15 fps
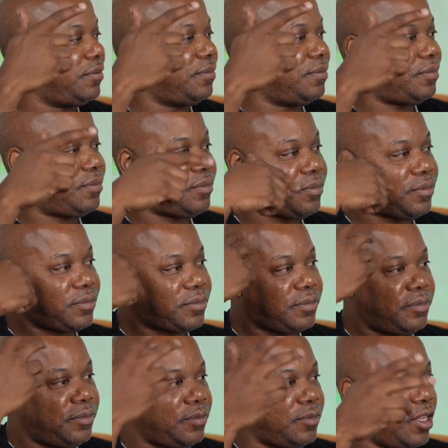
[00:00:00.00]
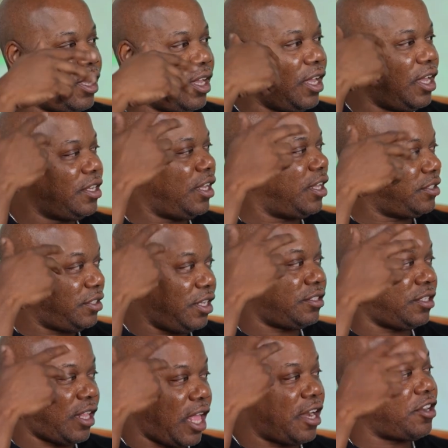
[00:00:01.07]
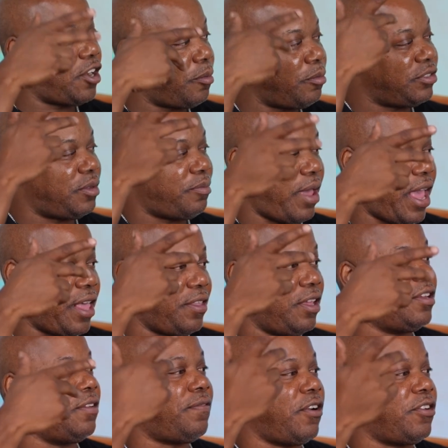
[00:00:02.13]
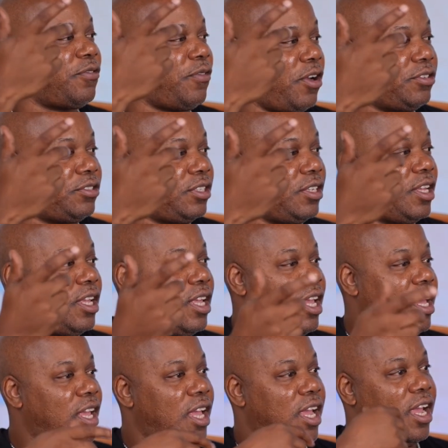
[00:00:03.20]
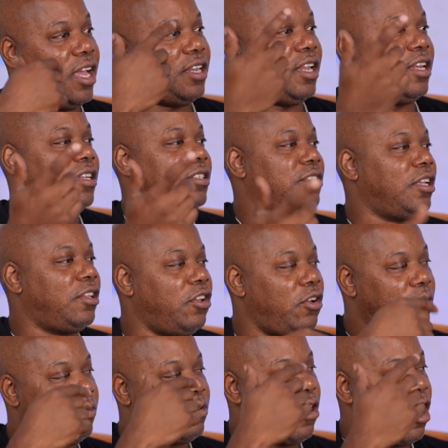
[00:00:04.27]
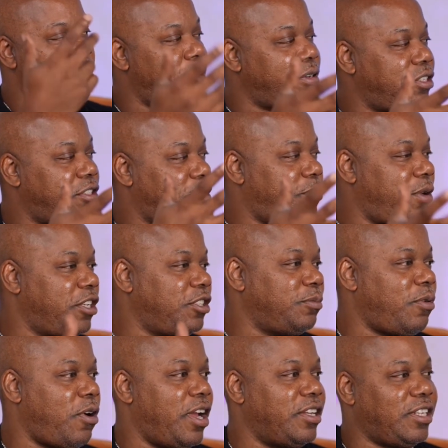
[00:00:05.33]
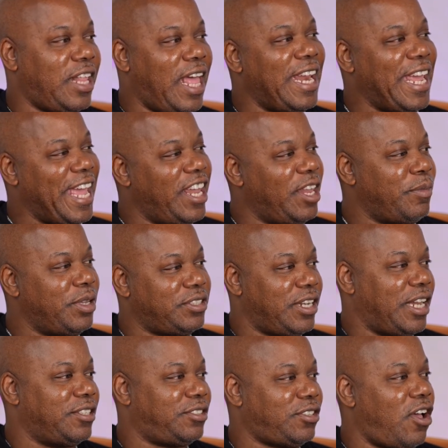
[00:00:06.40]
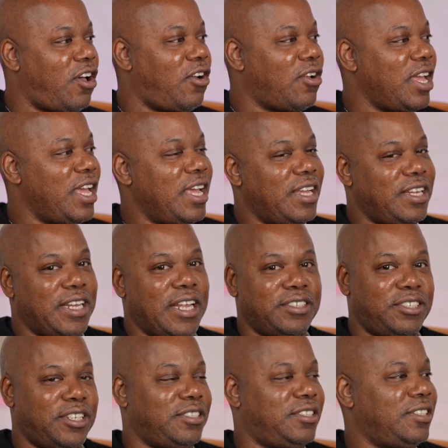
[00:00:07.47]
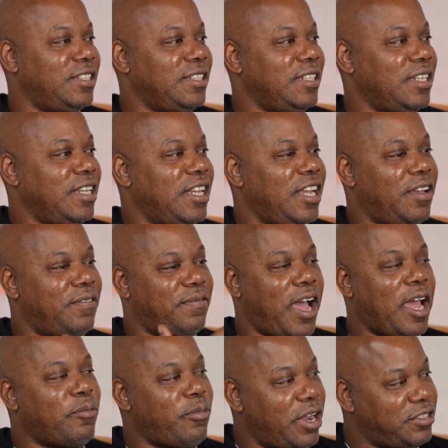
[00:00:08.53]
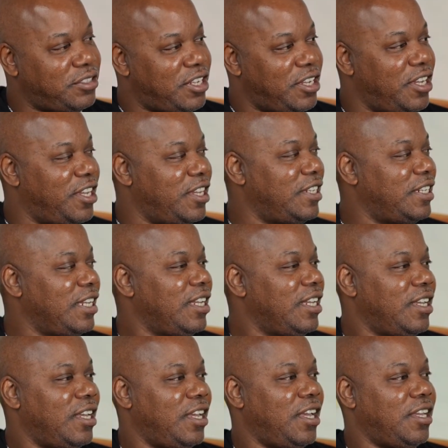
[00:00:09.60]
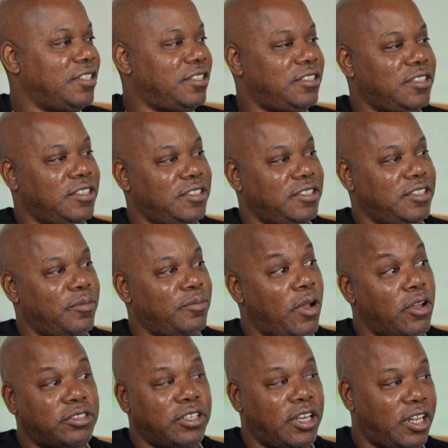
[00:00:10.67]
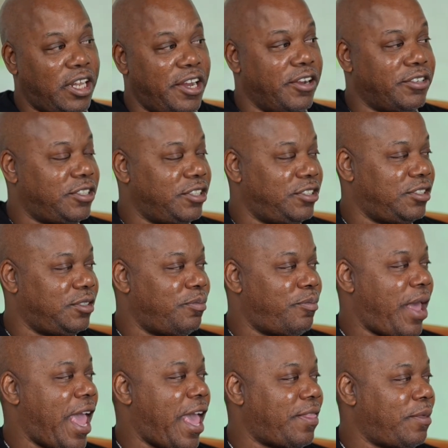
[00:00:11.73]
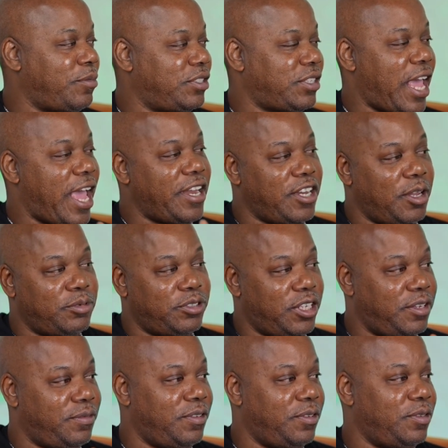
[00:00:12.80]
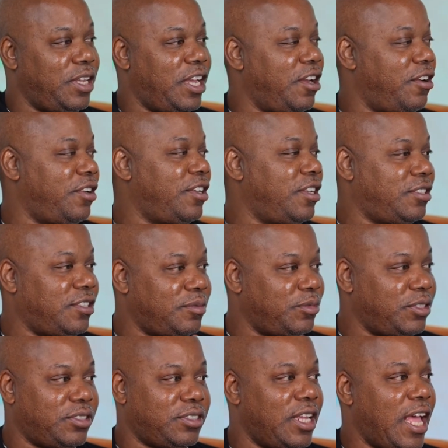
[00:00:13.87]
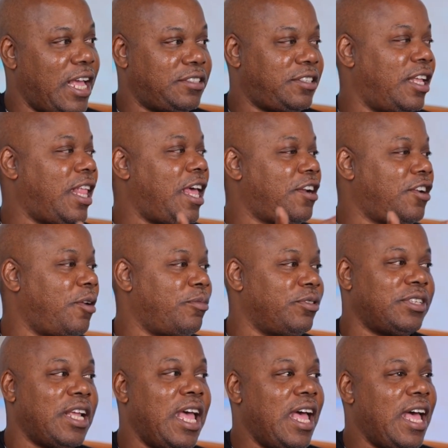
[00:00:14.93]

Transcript: Mm-hmm. It's a lot of numbers in math in the first verse, and then it's the little crowd participation part. It's a lot of elements of that song that just it vibrates good. Is the most of the lyrics are just math. I'm just adding up shit. If you hear it, I say a lot of numbers.